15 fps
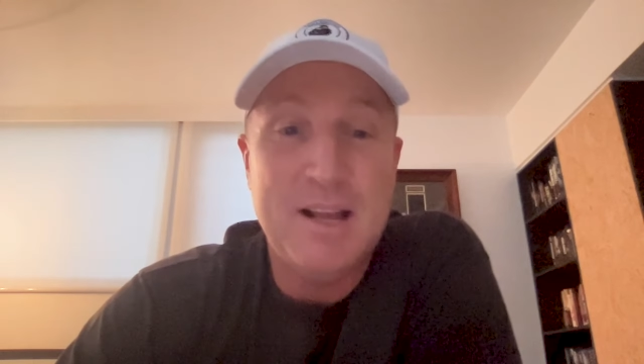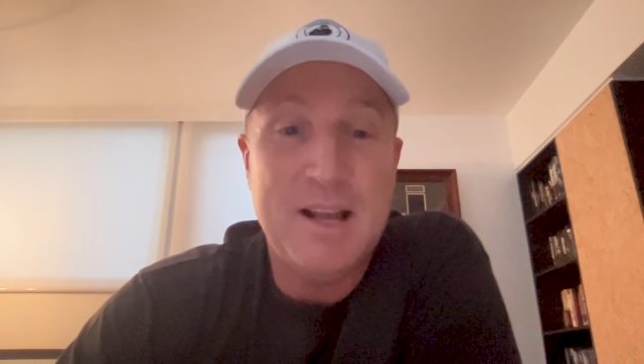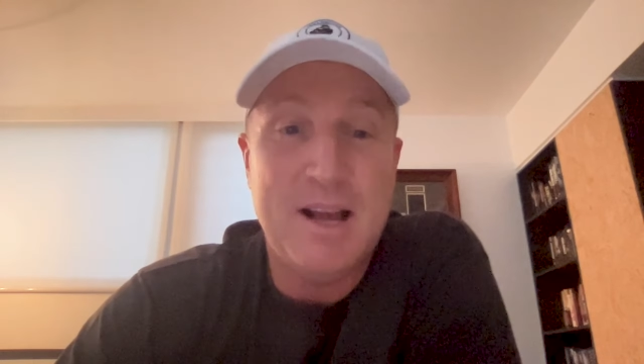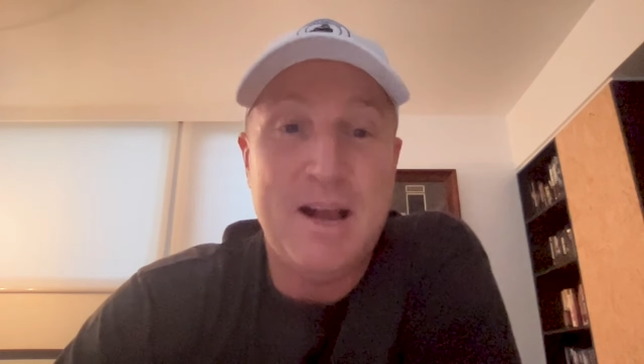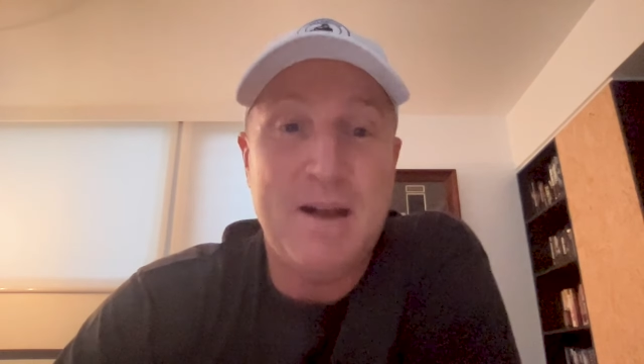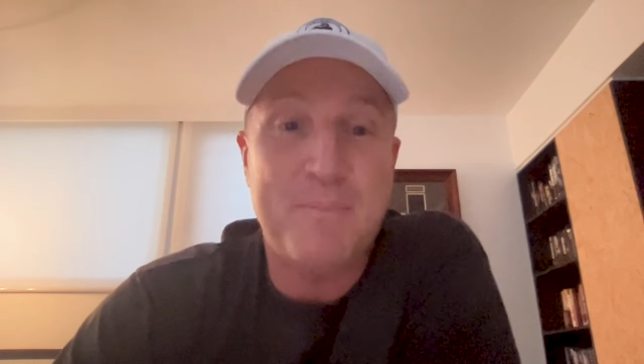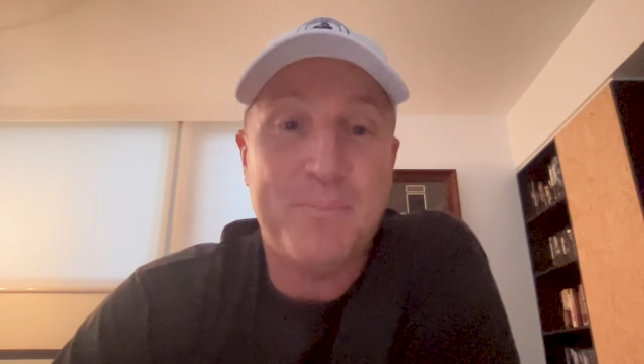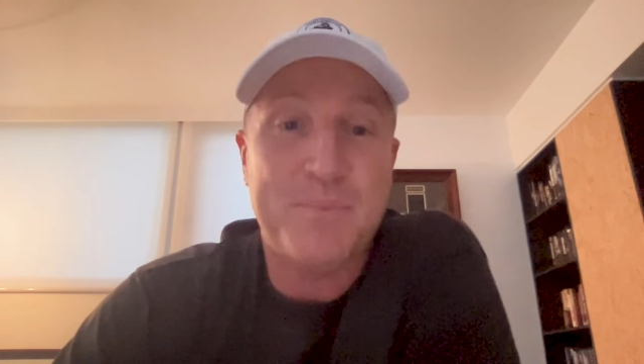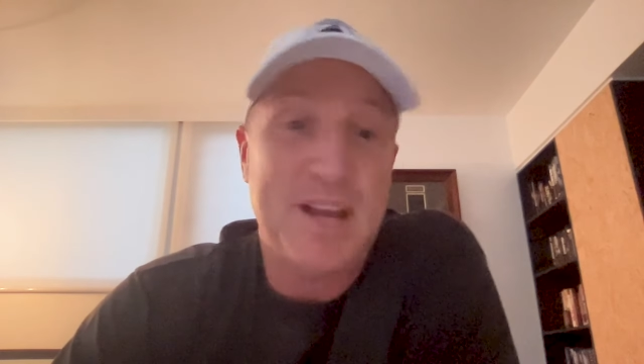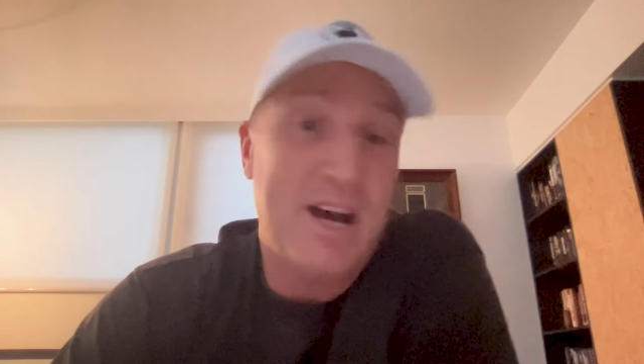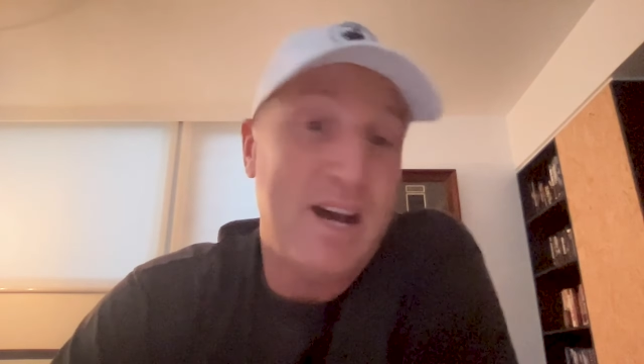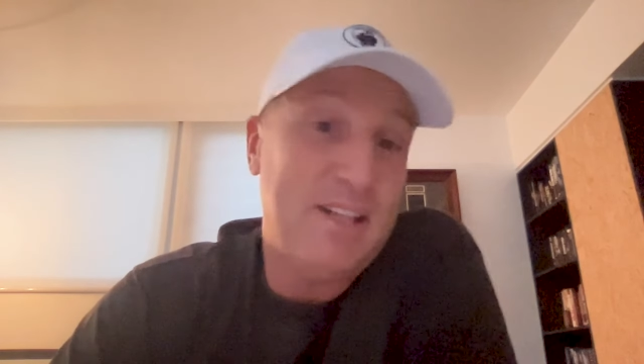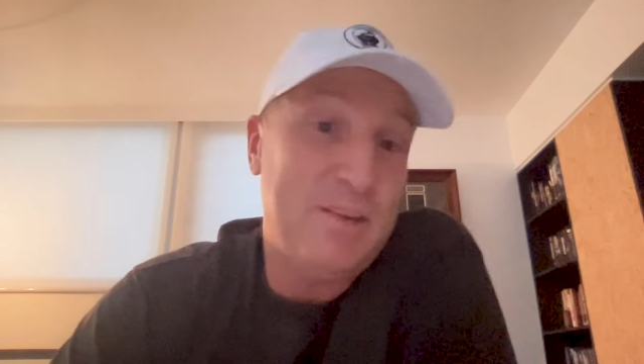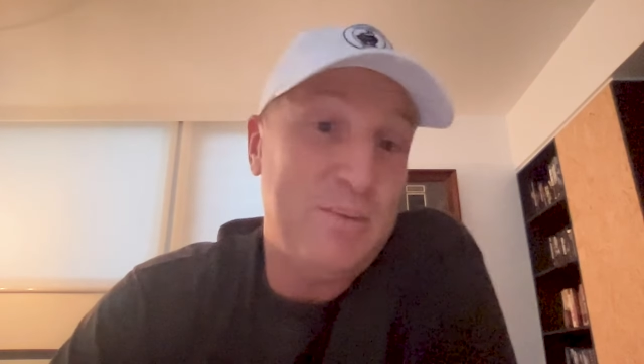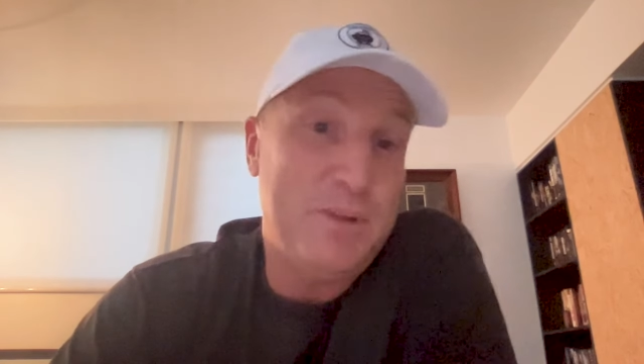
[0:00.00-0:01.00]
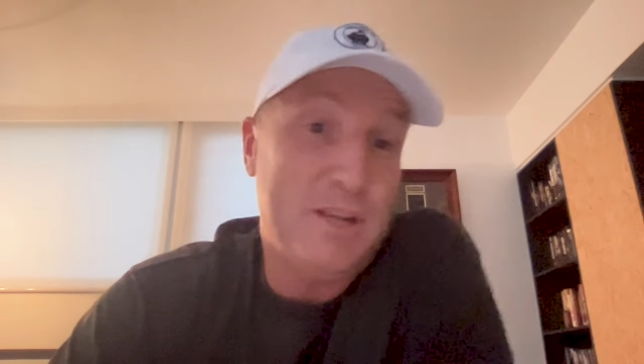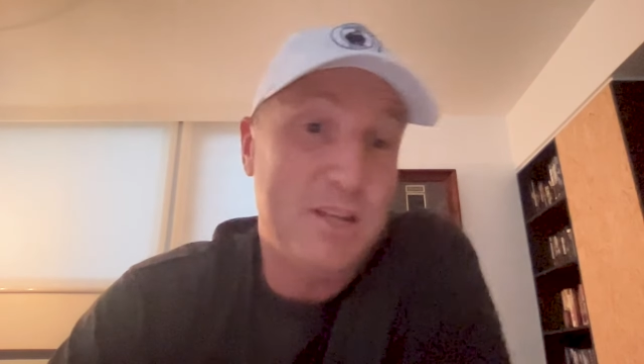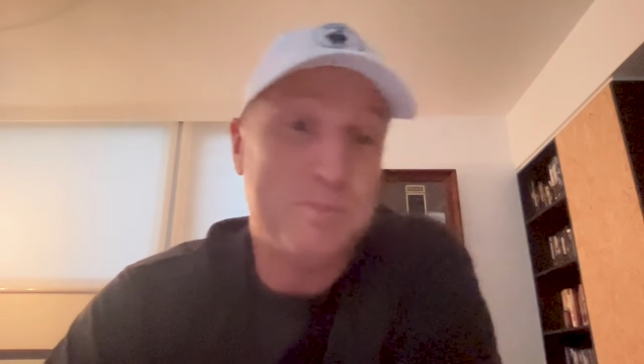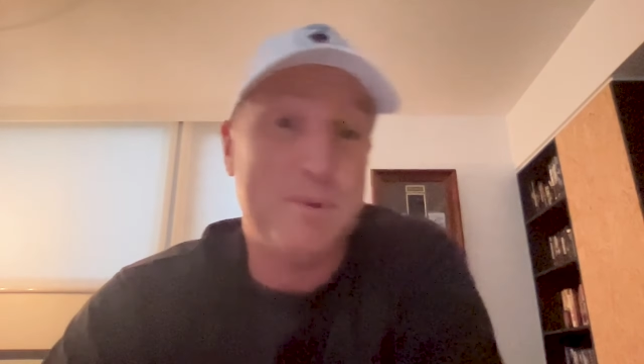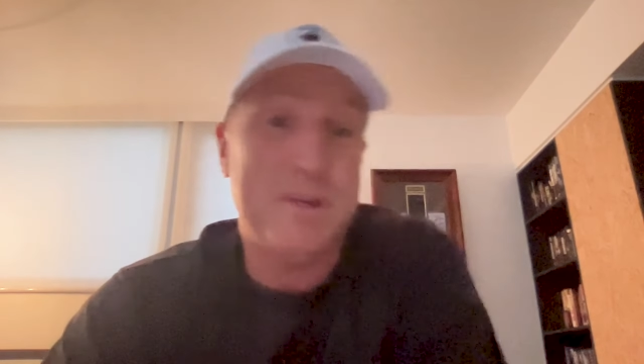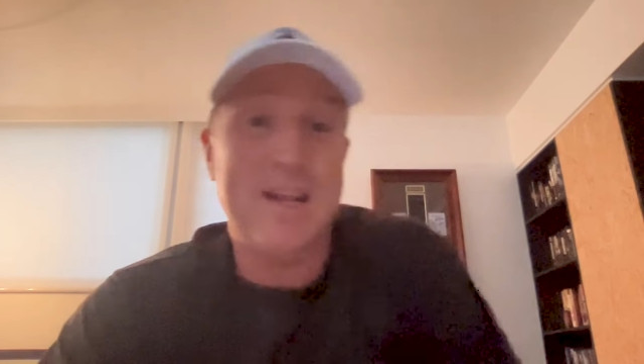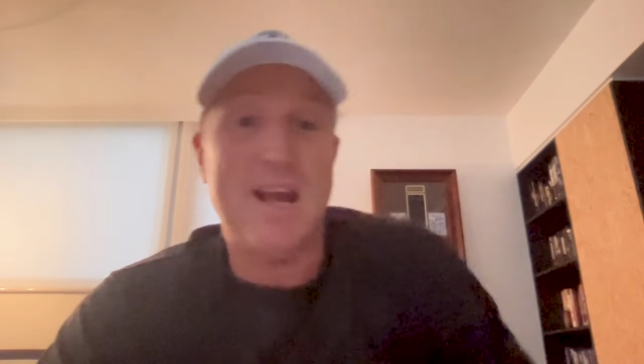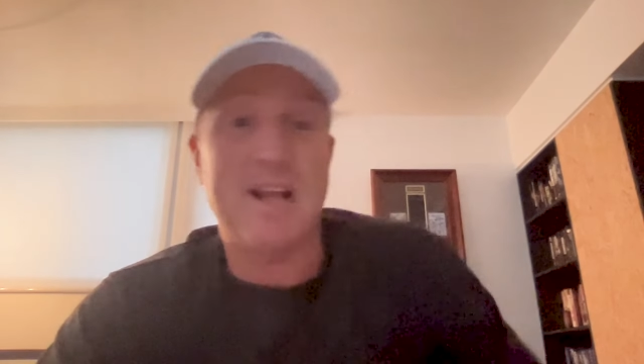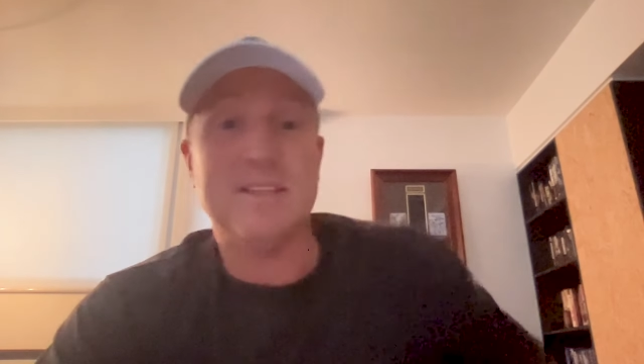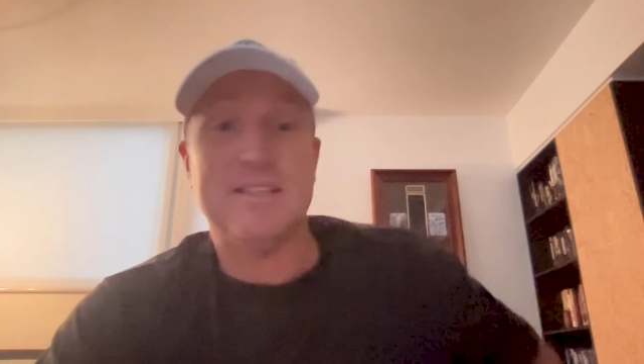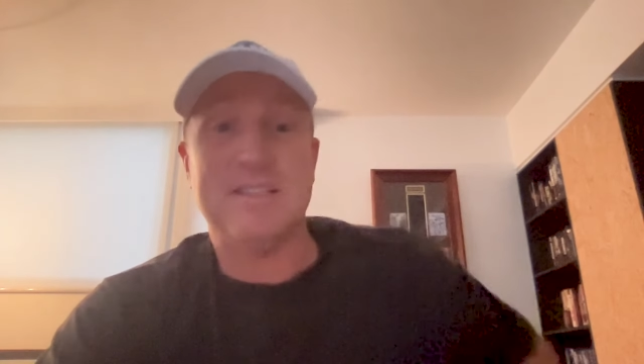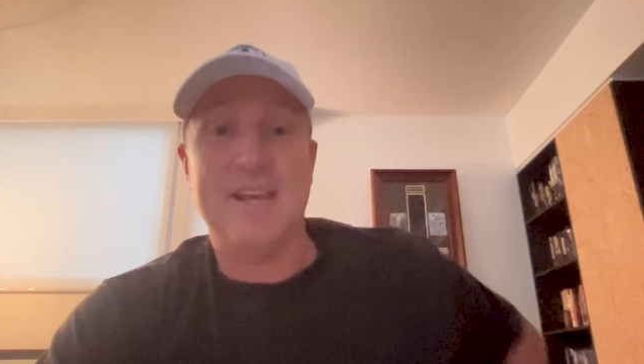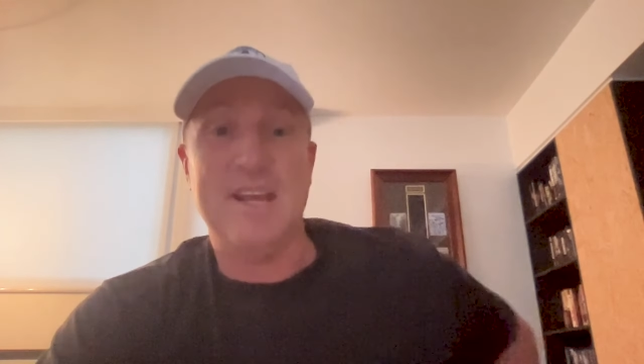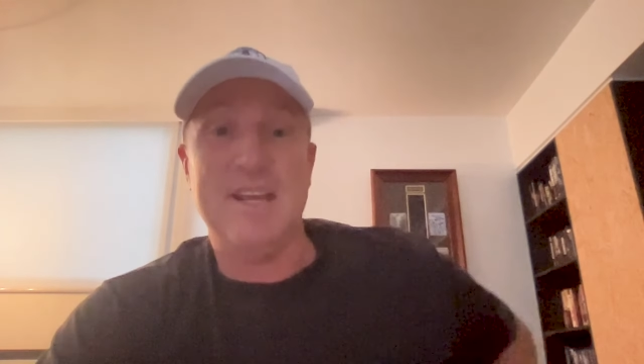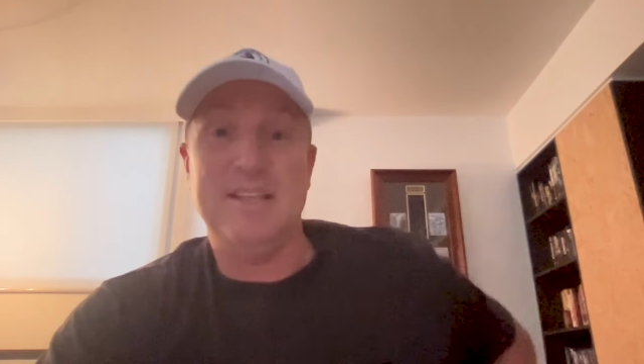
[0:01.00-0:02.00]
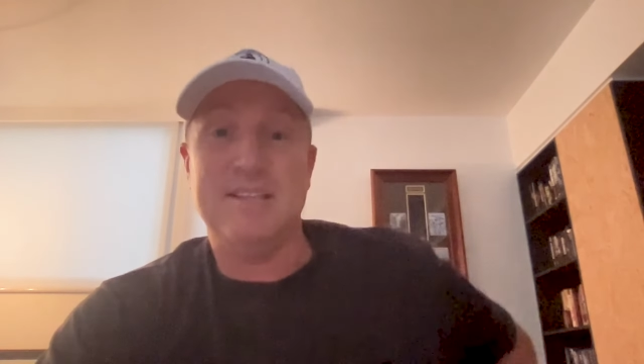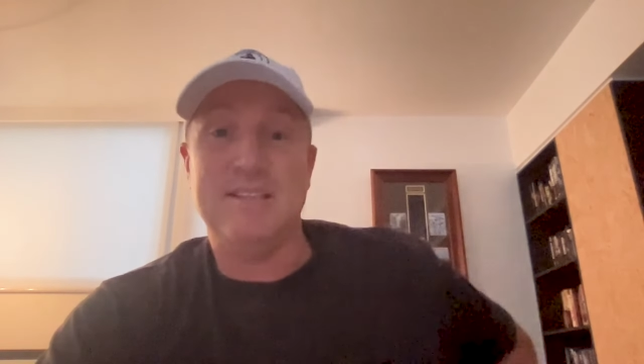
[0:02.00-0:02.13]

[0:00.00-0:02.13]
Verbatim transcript: Hartley has been outstanding